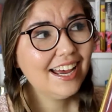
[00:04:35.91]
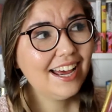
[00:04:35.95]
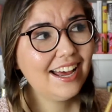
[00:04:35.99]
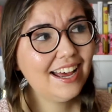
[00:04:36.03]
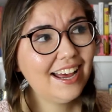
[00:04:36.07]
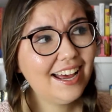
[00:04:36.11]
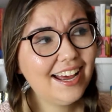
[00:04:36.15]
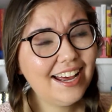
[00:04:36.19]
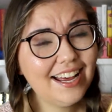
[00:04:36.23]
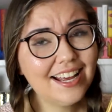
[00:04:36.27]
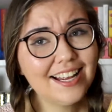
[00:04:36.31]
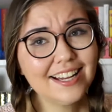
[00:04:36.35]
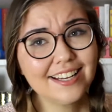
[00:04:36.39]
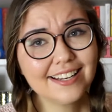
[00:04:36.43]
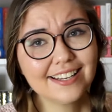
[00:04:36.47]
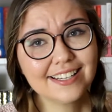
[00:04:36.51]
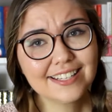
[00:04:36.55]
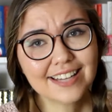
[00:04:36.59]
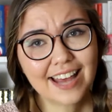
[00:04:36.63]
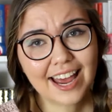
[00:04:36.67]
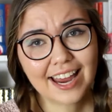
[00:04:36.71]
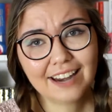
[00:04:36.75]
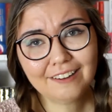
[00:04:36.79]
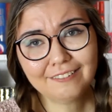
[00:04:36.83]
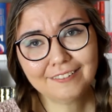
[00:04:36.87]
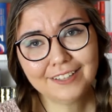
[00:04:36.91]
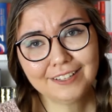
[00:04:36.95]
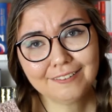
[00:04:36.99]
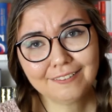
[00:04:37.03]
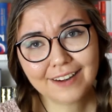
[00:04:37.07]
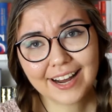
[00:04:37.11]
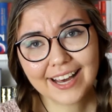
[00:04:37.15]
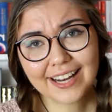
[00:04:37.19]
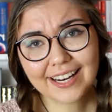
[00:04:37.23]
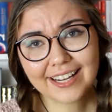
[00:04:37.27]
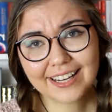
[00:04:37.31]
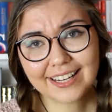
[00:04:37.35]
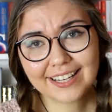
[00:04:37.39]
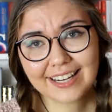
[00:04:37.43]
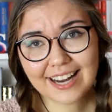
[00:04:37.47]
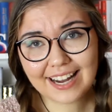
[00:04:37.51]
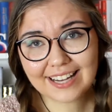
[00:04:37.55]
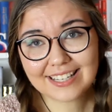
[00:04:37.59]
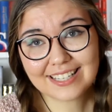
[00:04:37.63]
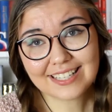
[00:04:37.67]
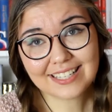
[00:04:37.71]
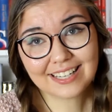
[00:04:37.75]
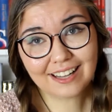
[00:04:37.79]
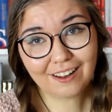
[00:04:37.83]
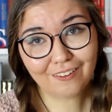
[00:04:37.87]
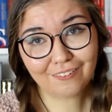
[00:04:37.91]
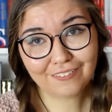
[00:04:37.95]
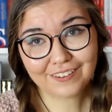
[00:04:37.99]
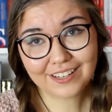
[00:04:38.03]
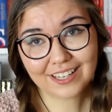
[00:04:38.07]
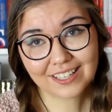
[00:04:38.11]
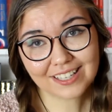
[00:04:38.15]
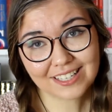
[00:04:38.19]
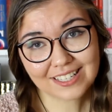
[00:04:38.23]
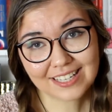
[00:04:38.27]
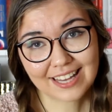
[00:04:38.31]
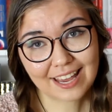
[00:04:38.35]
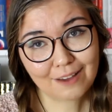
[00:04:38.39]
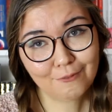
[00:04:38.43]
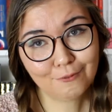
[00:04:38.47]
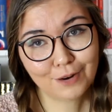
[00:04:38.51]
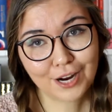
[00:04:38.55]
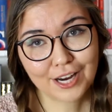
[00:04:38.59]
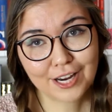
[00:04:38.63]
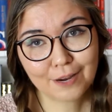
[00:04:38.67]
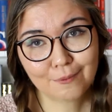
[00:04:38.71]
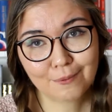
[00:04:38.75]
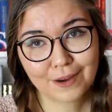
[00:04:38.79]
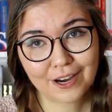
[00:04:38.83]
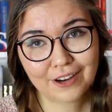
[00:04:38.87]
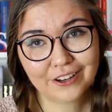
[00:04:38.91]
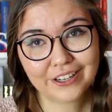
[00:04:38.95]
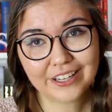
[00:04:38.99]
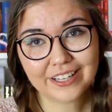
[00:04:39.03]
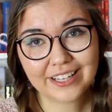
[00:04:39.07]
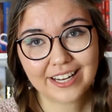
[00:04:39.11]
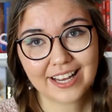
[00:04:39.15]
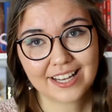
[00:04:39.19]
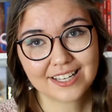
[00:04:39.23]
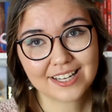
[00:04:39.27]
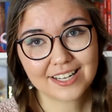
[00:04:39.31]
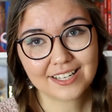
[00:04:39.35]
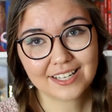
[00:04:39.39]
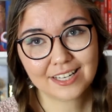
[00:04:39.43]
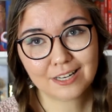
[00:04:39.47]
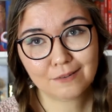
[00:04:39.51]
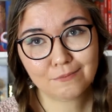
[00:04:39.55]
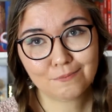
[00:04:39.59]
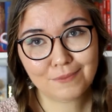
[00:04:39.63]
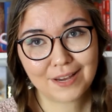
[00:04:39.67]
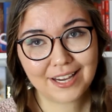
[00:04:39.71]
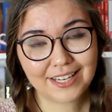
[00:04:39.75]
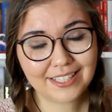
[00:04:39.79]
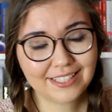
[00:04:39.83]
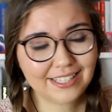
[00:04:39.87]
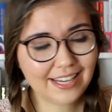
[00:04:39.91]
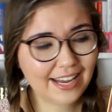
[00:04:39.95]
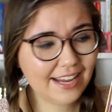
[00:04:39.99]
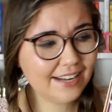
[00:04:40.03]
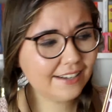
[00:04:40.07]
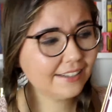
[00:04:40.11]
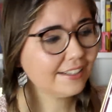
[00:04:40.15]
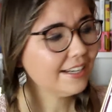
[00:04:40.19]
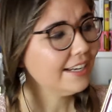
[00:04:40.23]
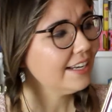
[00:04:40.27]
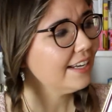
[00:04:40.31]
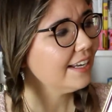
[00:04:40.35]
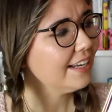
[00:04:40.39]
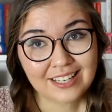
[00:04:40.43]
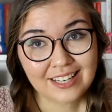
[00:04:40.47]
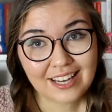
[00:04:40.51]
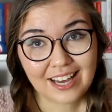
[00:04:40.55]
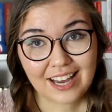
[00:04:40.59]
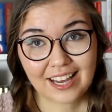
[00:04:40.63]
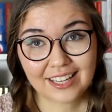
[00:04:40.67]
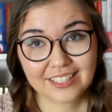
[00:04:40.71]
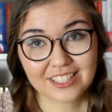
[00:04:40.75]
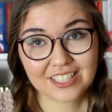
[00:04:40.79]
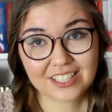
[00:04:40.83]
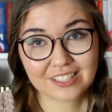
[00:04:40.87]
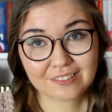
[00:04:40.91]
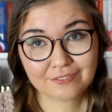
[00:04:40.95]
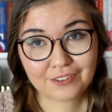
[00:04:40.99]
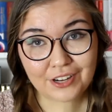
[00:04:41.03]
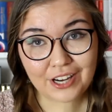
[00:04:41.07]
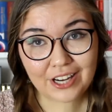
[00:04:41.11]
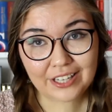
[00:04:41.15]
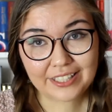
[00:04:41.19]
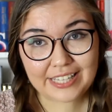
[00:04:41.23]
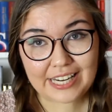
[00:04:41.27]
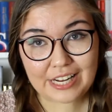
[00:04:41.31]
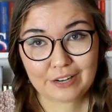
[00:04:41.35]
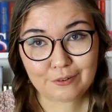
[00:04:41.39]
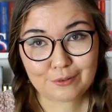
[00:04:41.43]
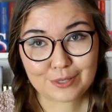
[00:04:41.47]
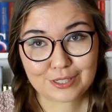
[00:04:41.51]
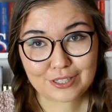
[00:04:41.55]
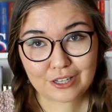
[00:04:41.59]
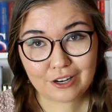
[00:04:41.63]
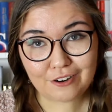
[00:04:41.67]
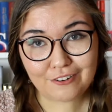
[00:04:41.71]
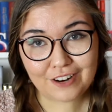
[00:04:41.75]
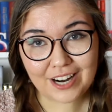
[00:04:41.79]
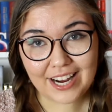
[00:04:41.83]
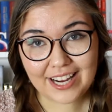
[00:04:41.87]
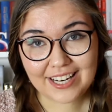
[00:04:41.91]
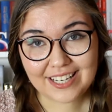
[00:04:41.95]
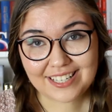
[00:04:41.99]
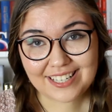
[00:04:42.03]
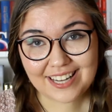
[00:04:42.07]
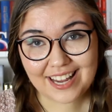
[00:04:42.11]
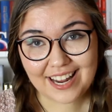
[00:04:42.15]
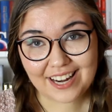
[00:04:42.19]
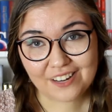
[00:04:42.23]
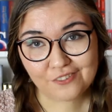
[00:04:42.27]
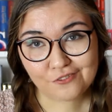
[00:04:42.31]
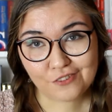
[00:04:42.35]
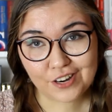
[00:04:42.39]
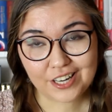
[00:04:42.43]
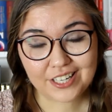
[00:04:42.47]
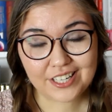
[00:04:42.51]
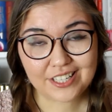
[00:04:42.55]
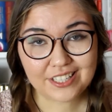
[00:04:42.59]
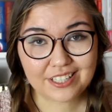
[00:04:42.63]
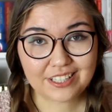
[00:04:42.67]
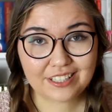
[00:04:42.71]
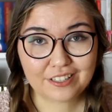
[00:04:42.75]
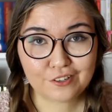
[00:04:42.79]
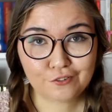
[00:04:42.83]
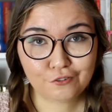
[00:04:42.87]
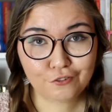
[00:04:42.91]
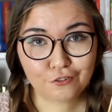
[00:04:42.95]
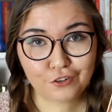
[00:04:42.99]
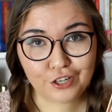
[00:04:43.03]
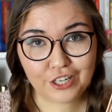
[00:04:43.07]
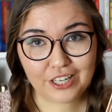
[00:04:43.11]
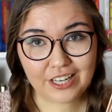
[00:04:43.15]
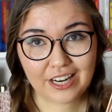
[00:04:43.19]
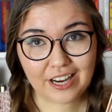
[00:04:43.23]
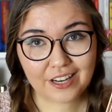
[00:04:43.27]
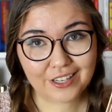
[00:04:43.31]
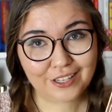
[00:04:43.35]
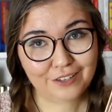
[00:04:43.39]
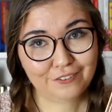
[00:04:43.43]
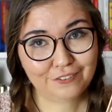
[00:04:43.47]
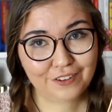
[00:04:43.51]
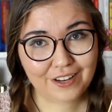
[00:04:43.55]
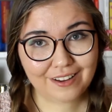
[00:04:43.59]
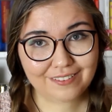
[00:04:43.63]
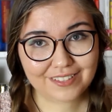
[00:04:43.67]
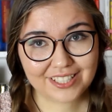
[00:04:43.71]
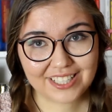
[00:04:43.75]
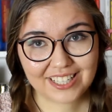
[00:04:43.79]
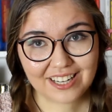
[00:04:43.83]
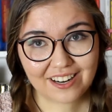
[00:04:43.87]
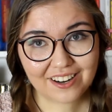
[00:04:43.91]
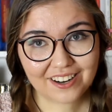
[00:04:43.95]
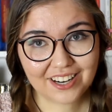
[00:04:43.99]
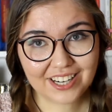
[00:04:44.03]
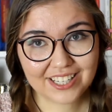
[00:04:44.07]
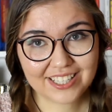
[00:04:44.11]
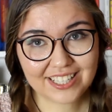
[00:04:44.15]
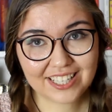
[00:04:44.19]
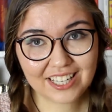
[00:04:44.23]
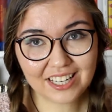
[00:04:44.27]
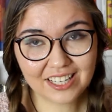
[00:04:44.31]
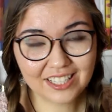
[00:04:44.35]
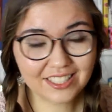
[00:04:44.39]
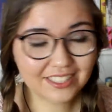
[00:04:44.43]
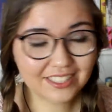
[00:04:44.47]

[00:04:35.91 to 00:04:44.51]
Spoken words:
And I reread it, I still feel the same way about it as I did back then. I just thought that it was alright and rated it 3 out of 5 stars.